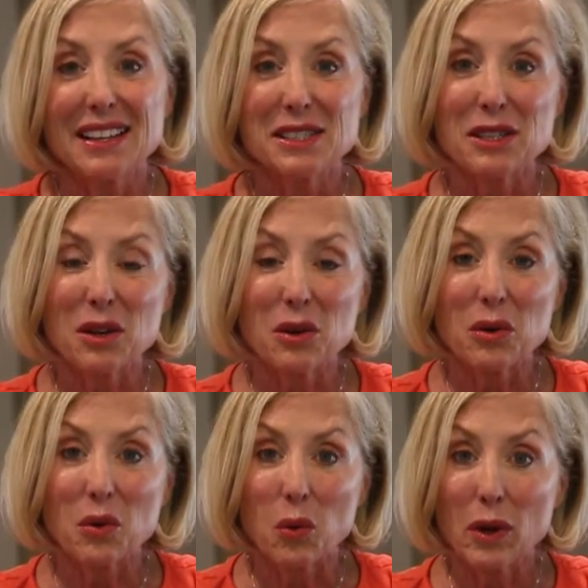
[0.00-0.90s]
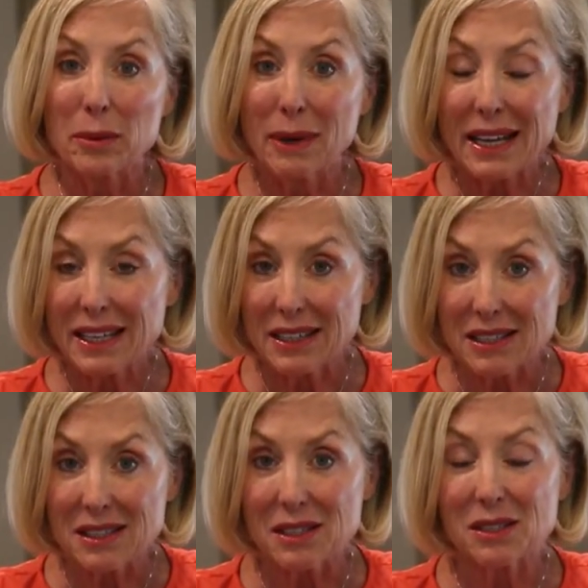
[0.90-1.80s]
So when my
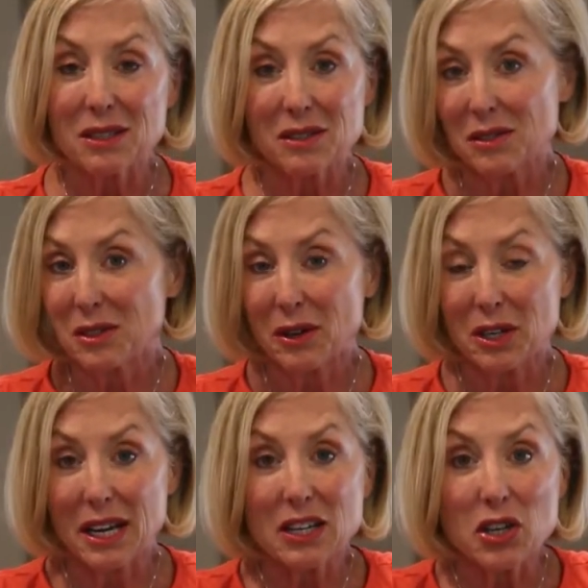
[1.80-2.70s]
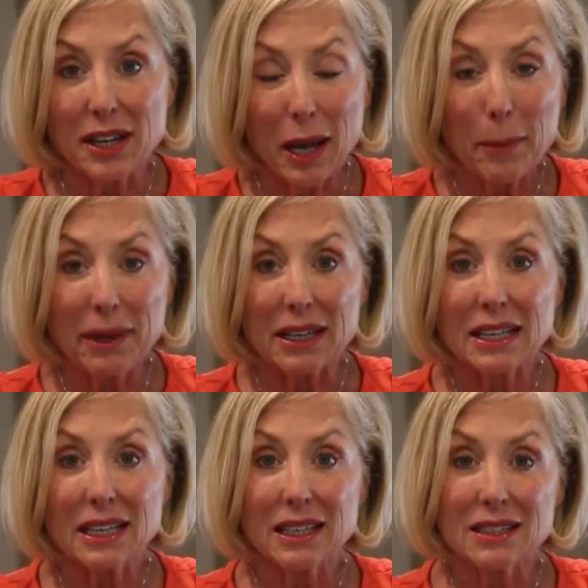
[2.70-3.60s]
kids started aging up and
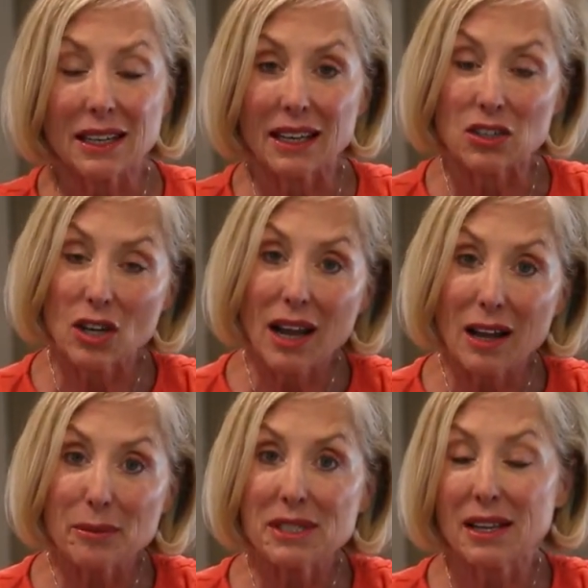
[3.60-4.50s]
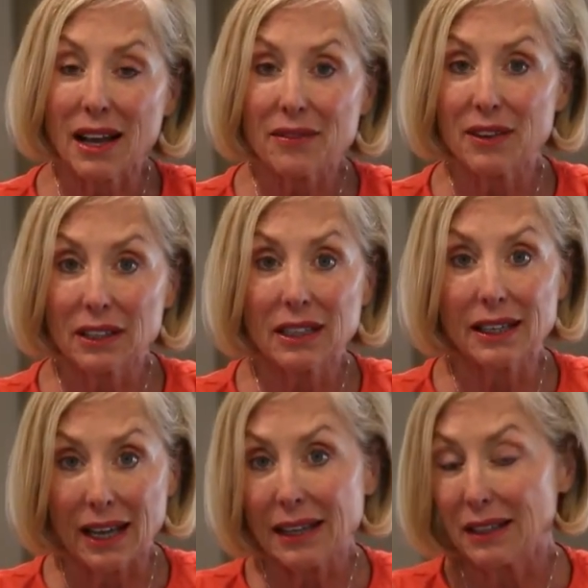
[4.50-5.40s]
needing to get jobs, I felt
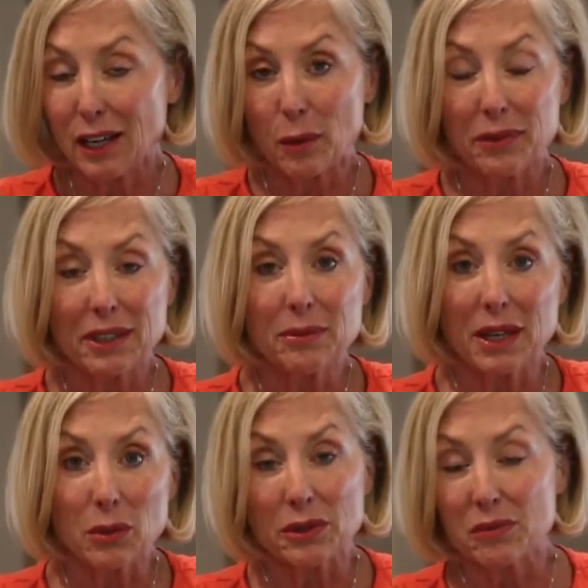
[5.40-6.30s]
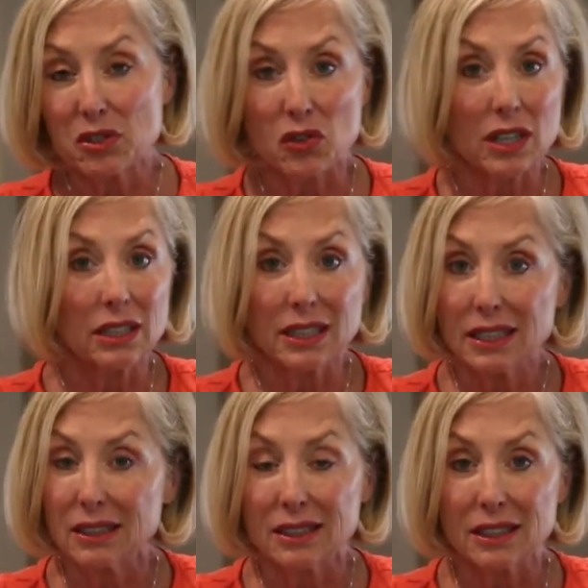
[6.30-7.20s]
like I could help them. They were struggling,
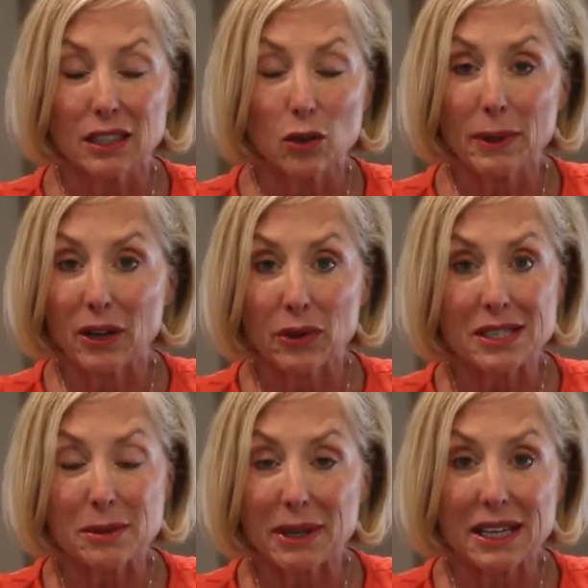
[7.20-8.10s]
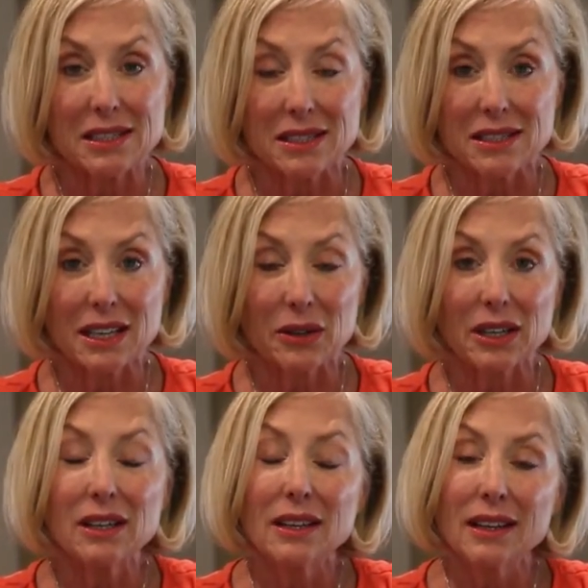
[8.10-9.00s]
didn't know about resumes, etc.